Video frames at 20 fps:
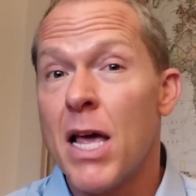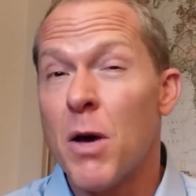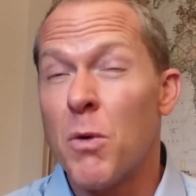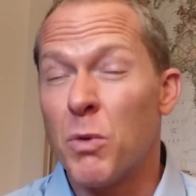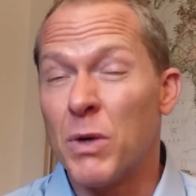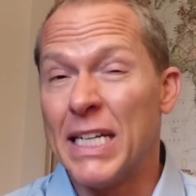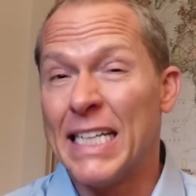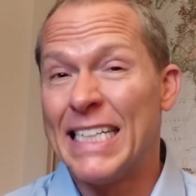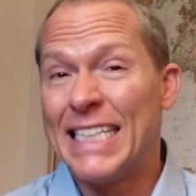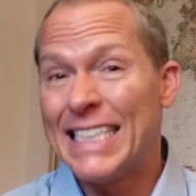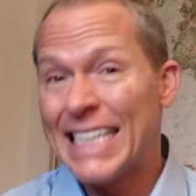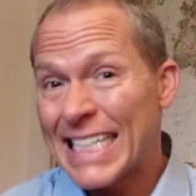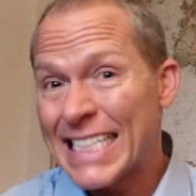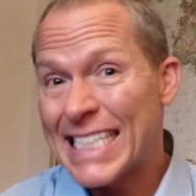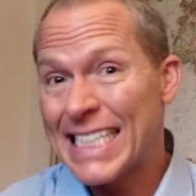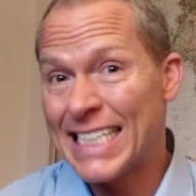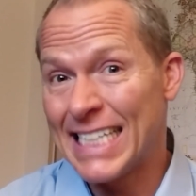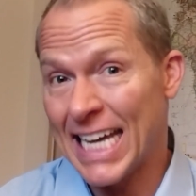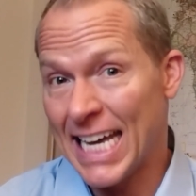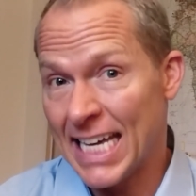What it does
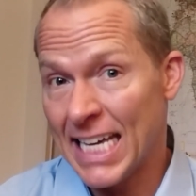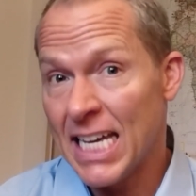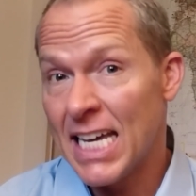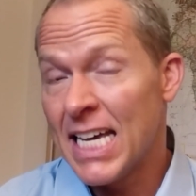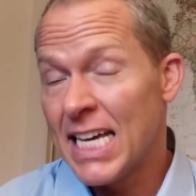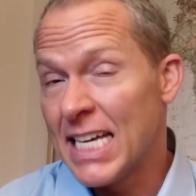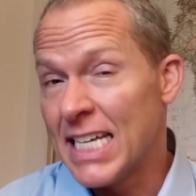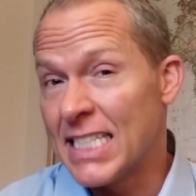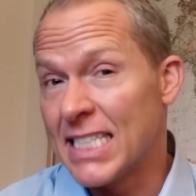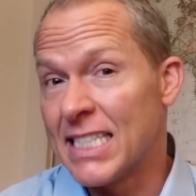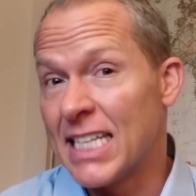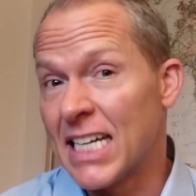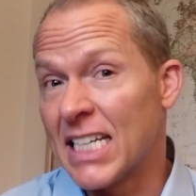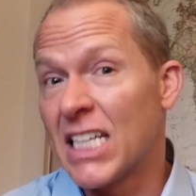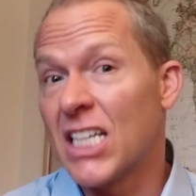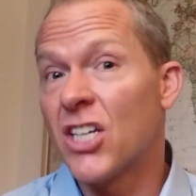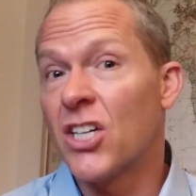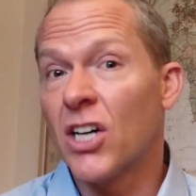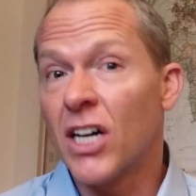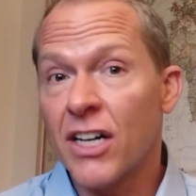say is that
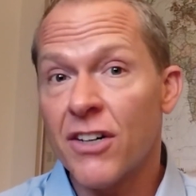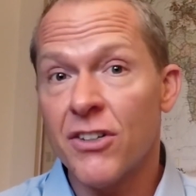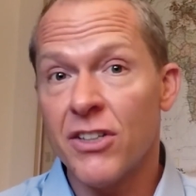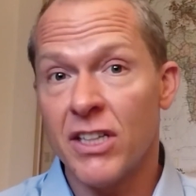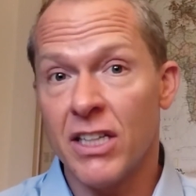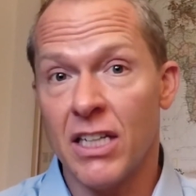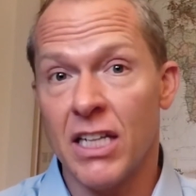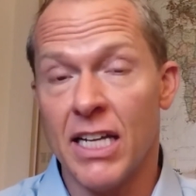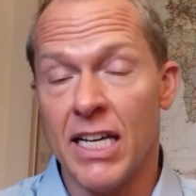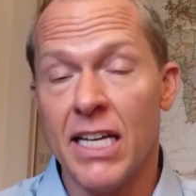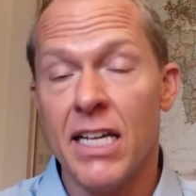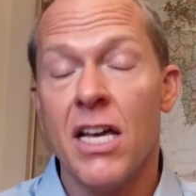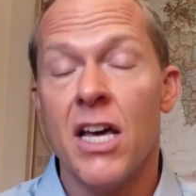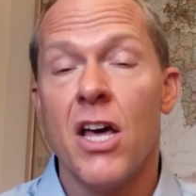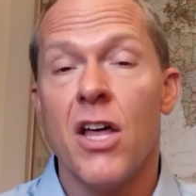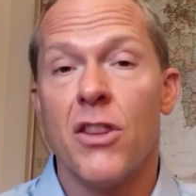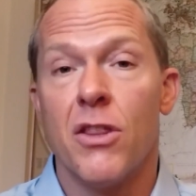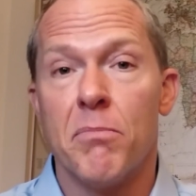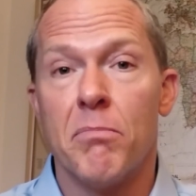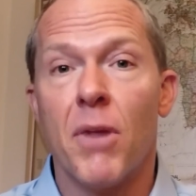currently
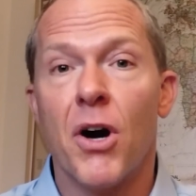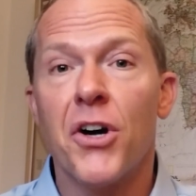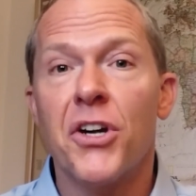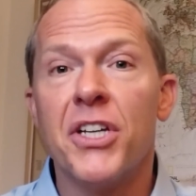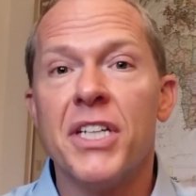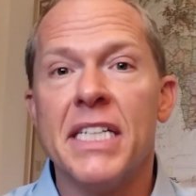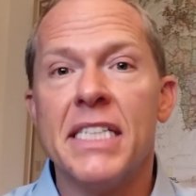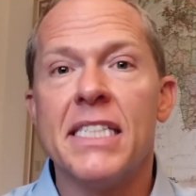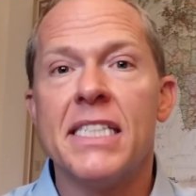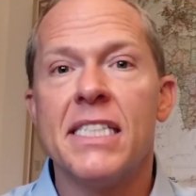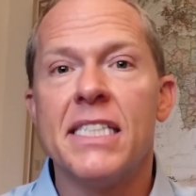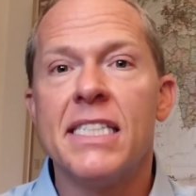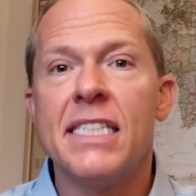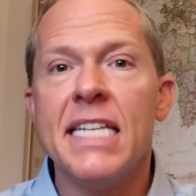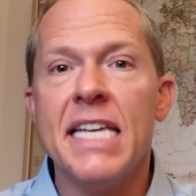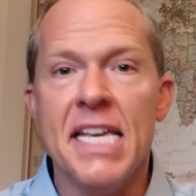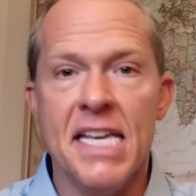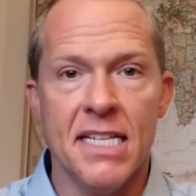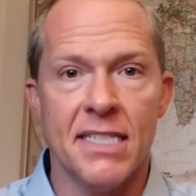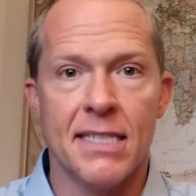the market is
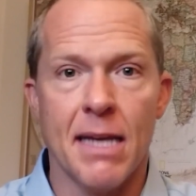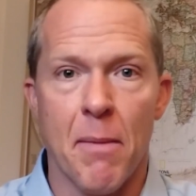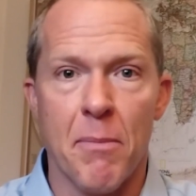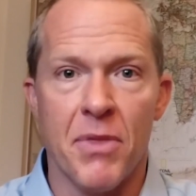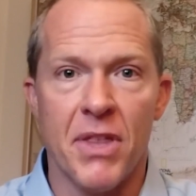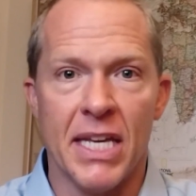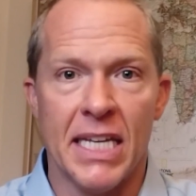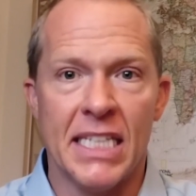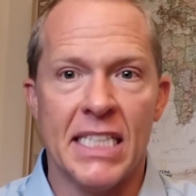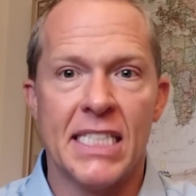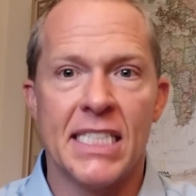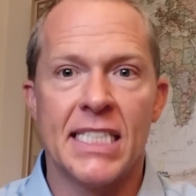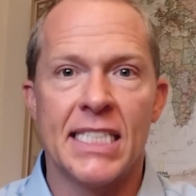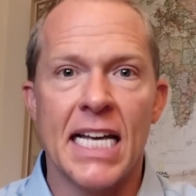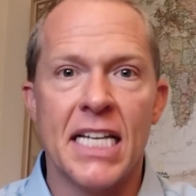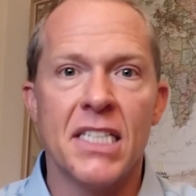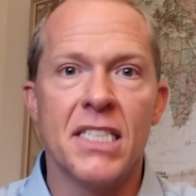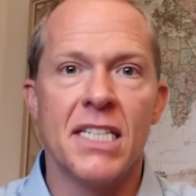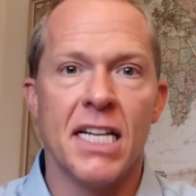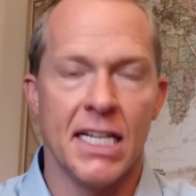seeing something, it's
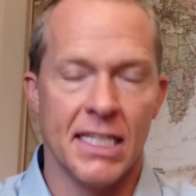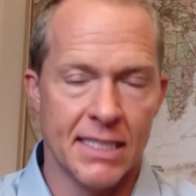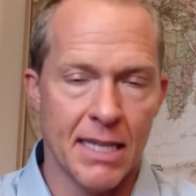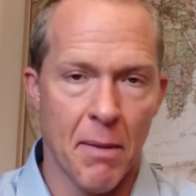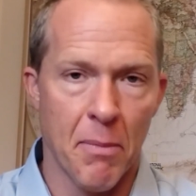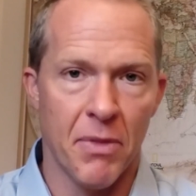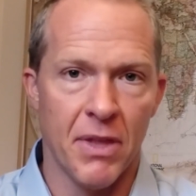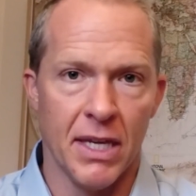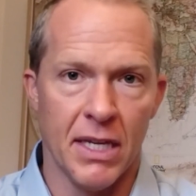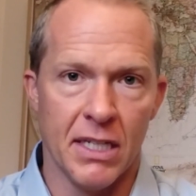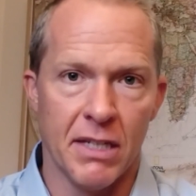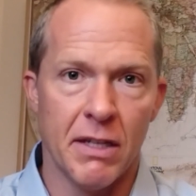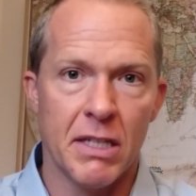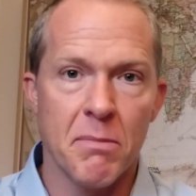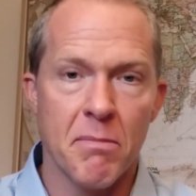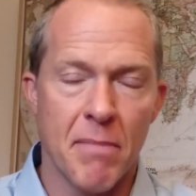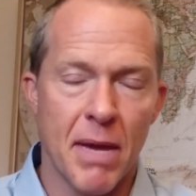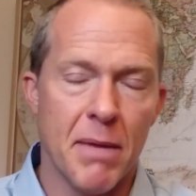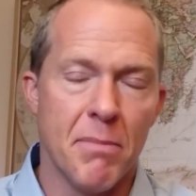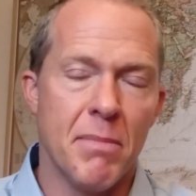sensing something,
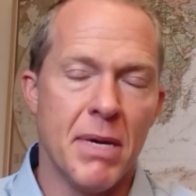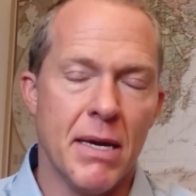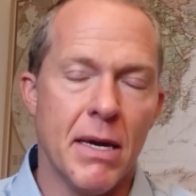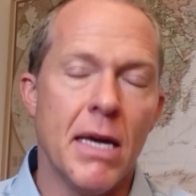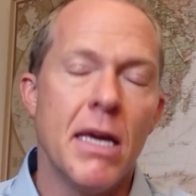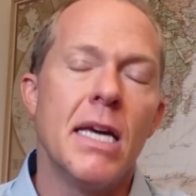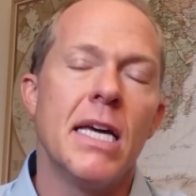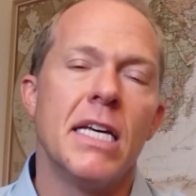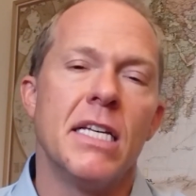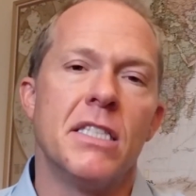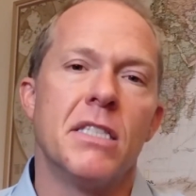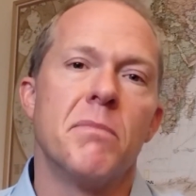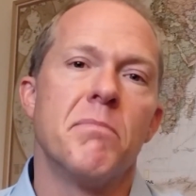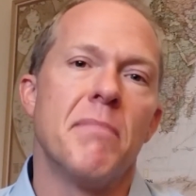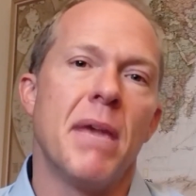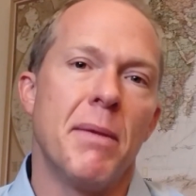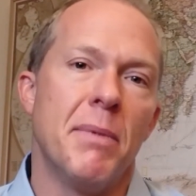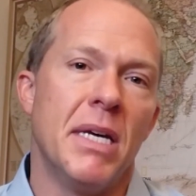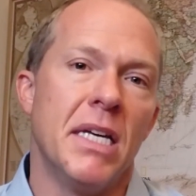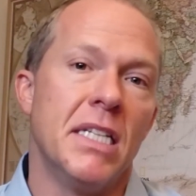maybe
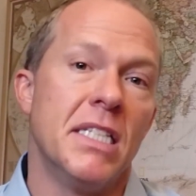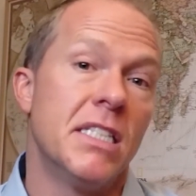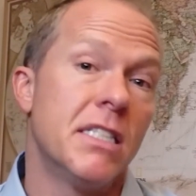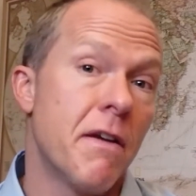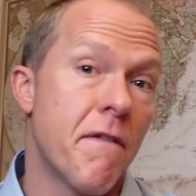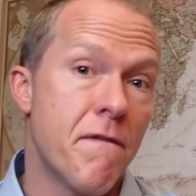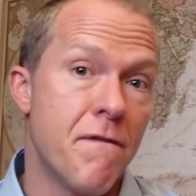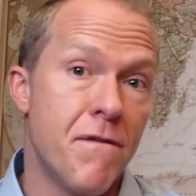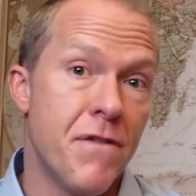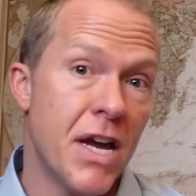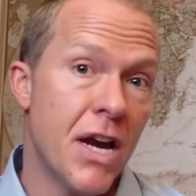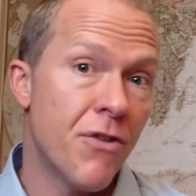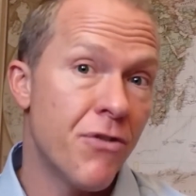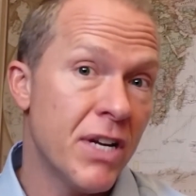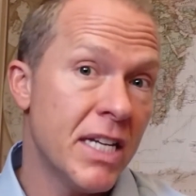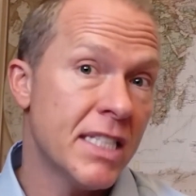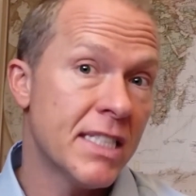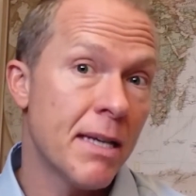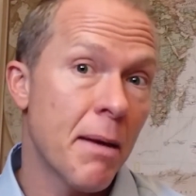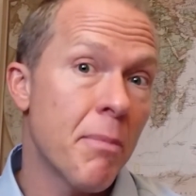it's
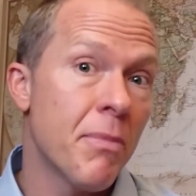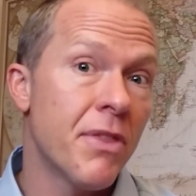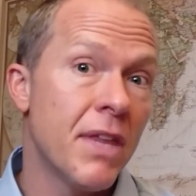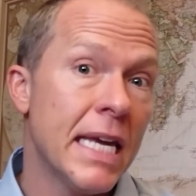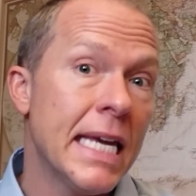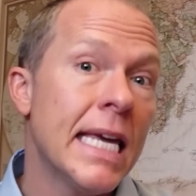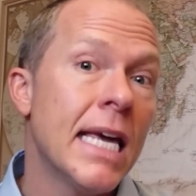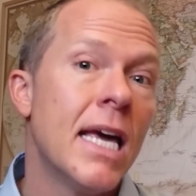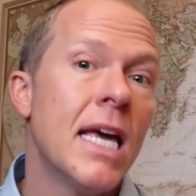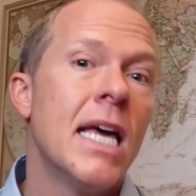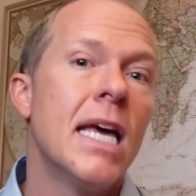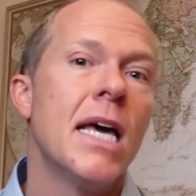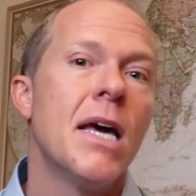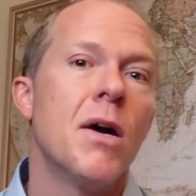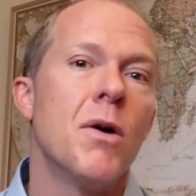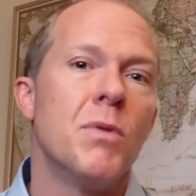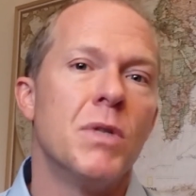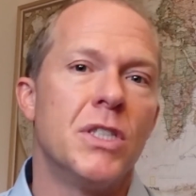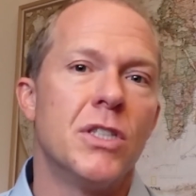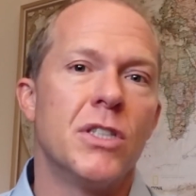fearing something,
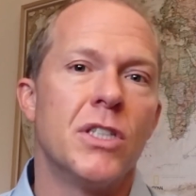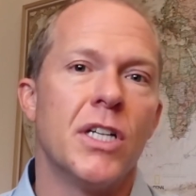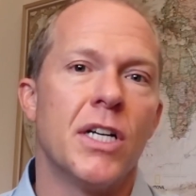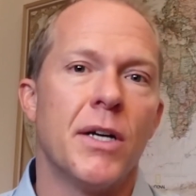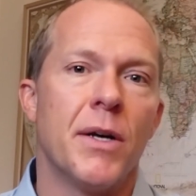which